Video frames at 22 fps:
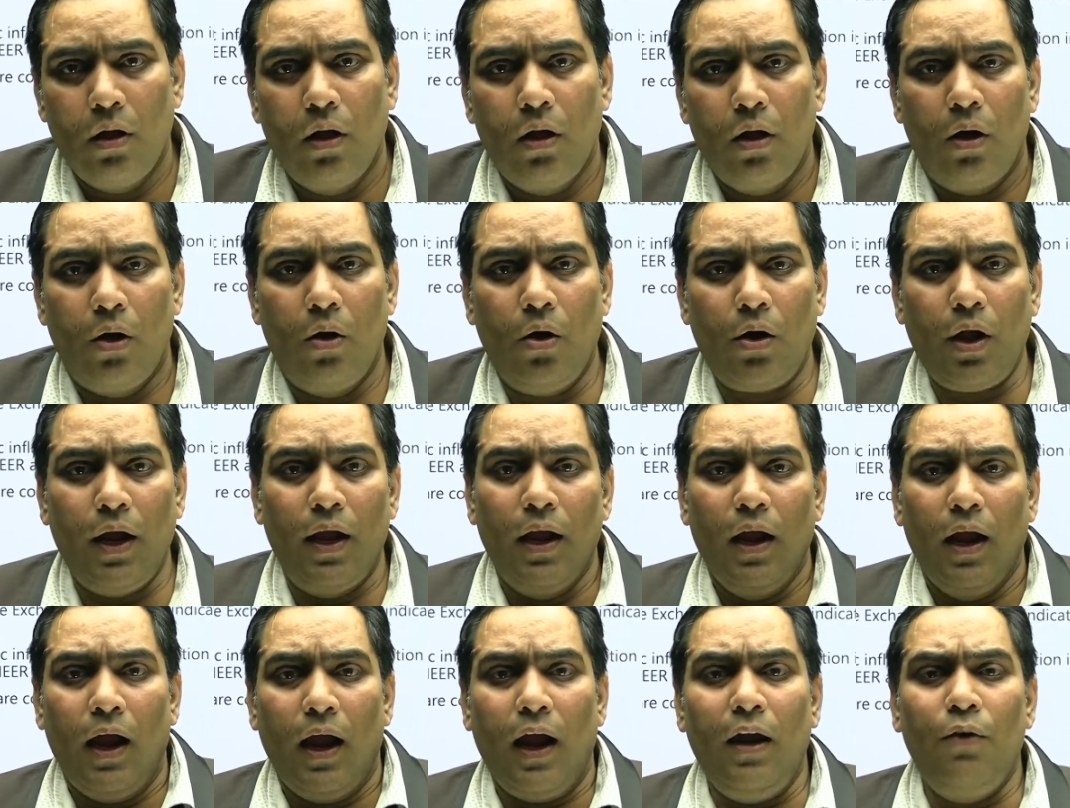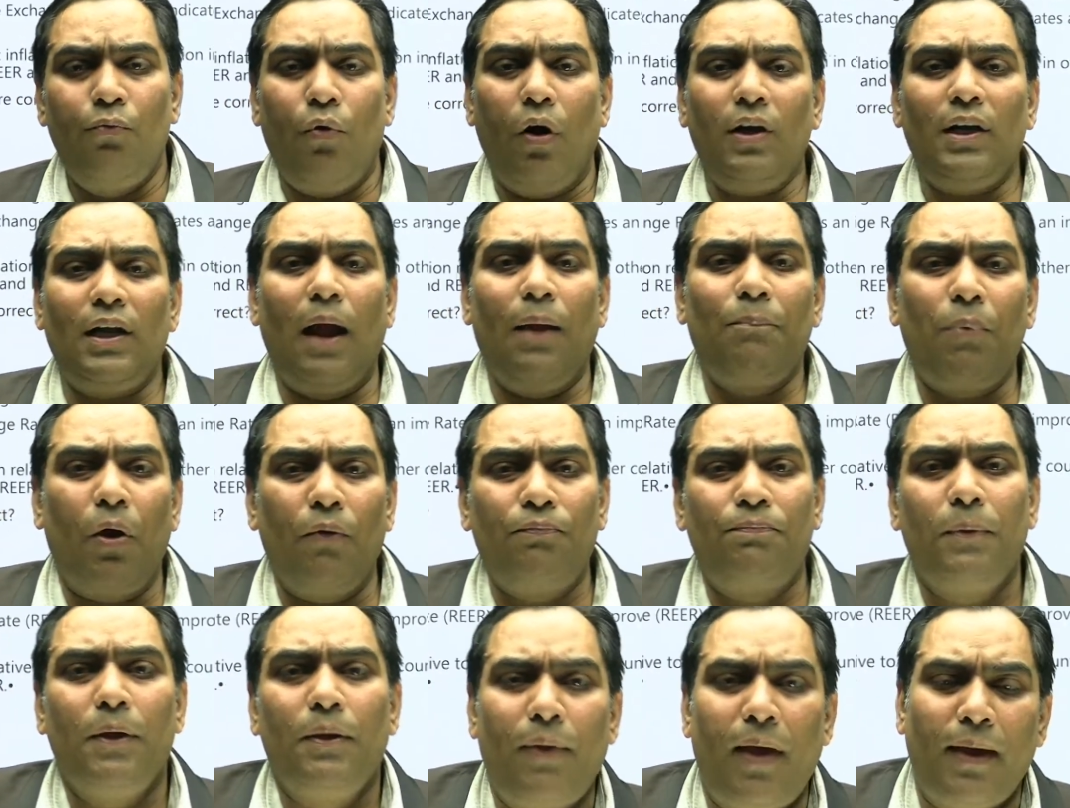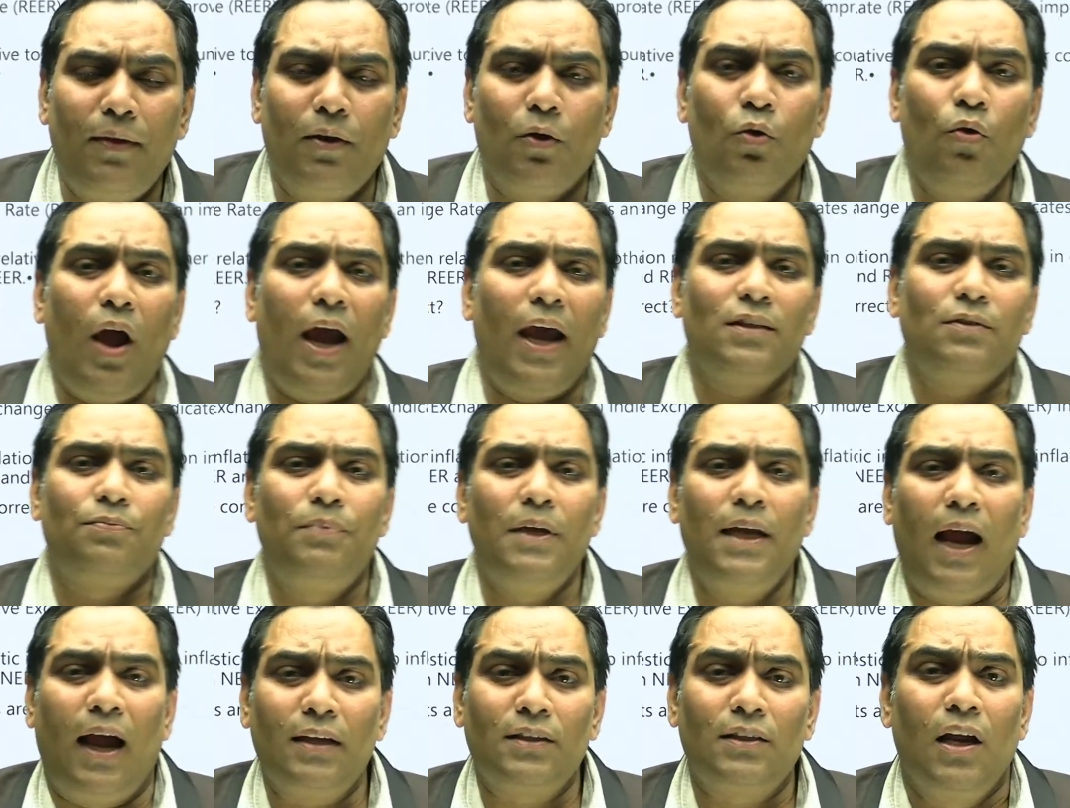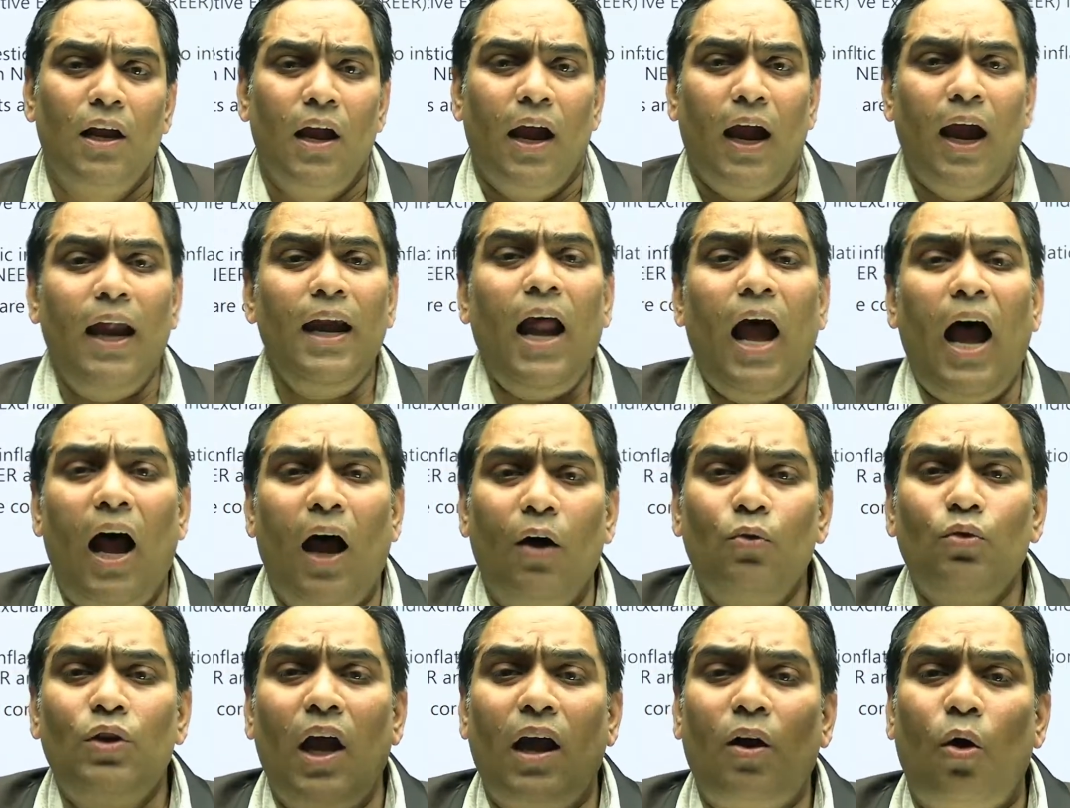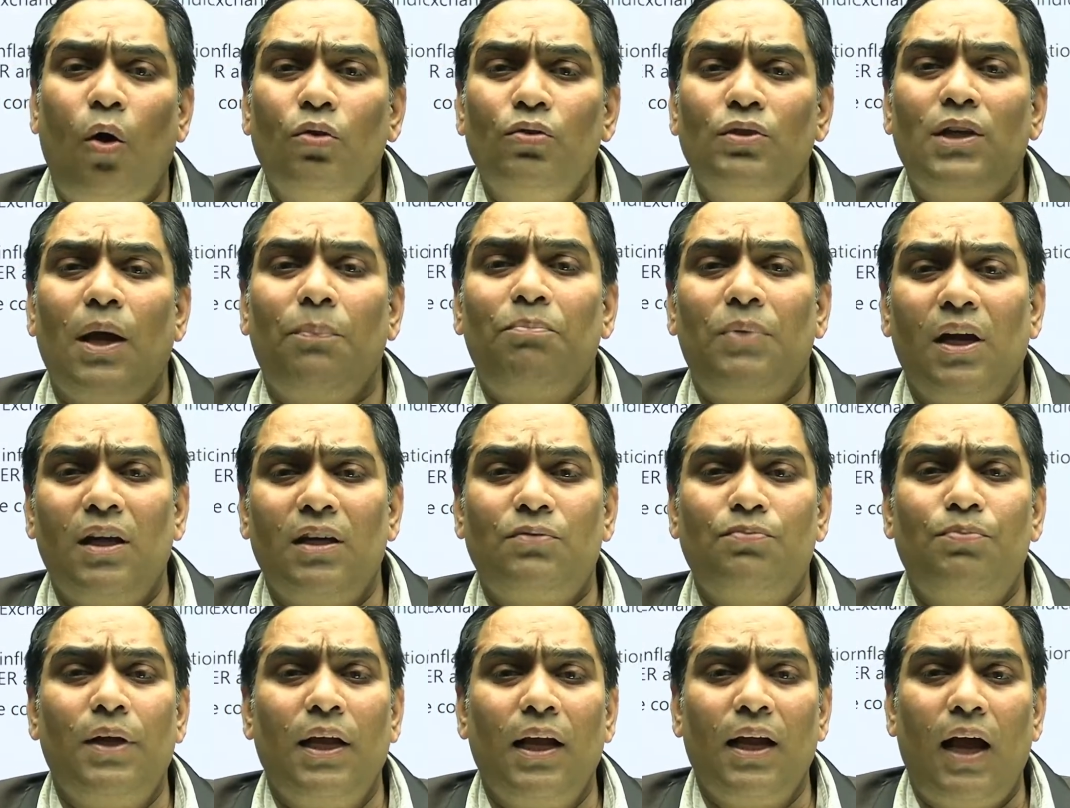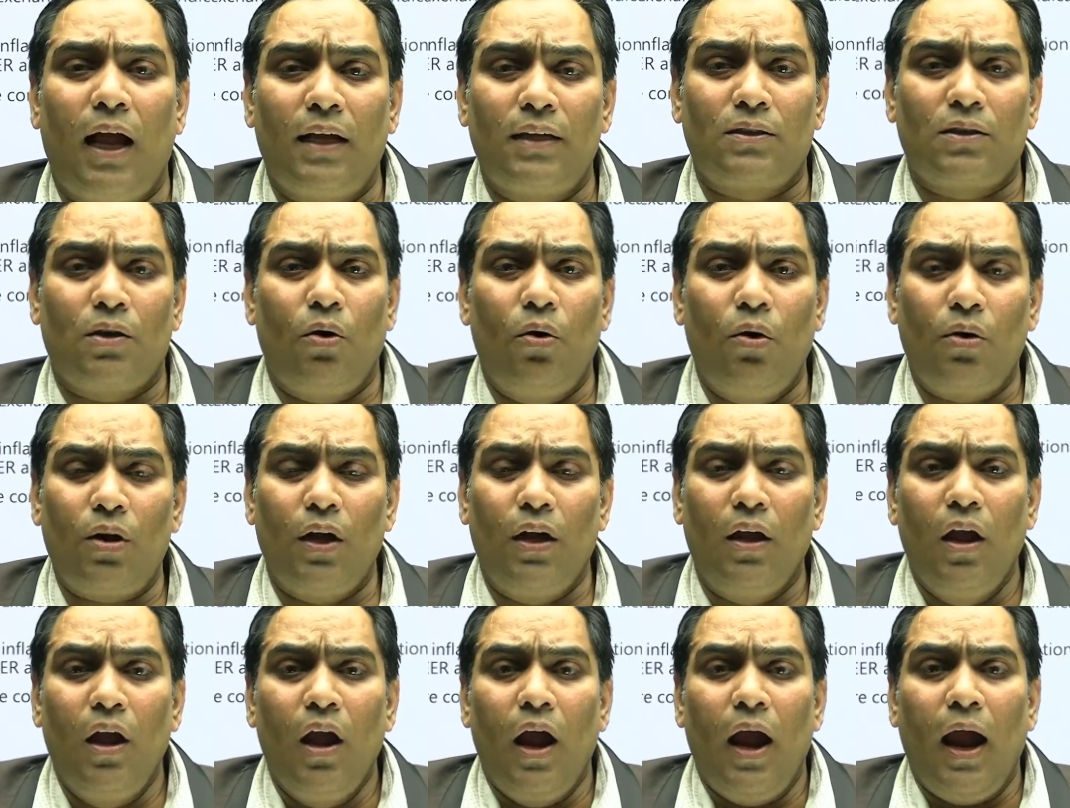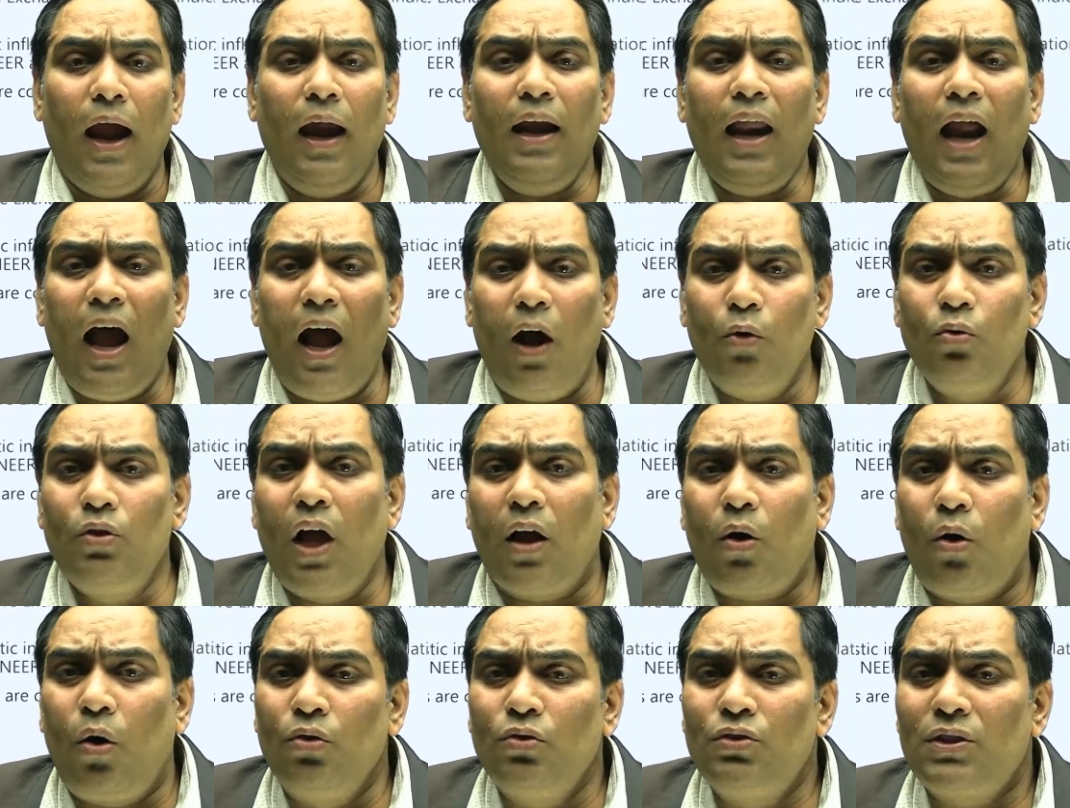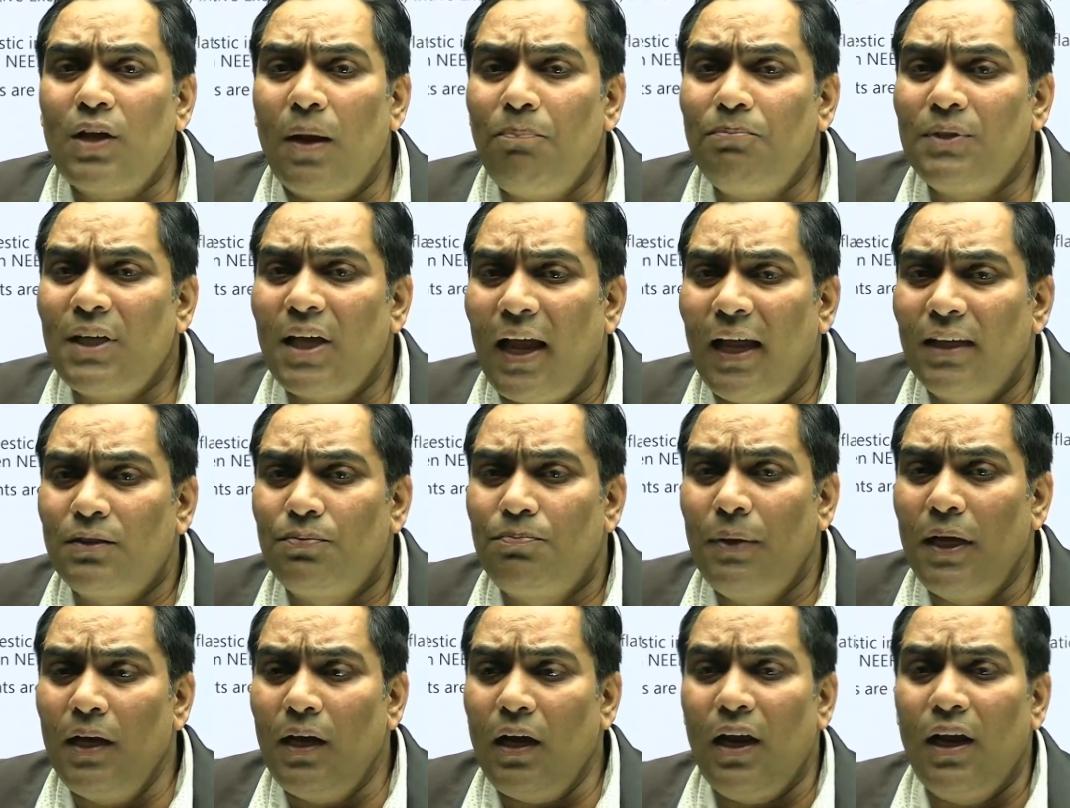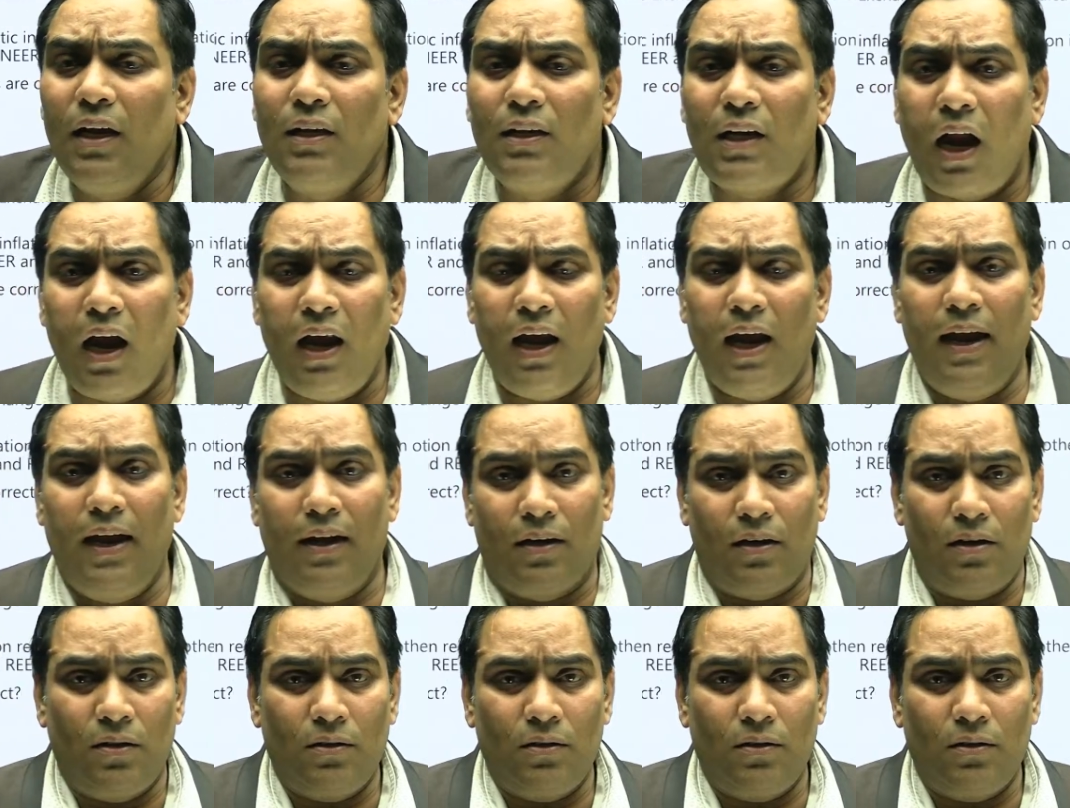Okay, and what type of PYQ has been asked, and how the concept is being asked. Okay, and how the concepts has been interlinked.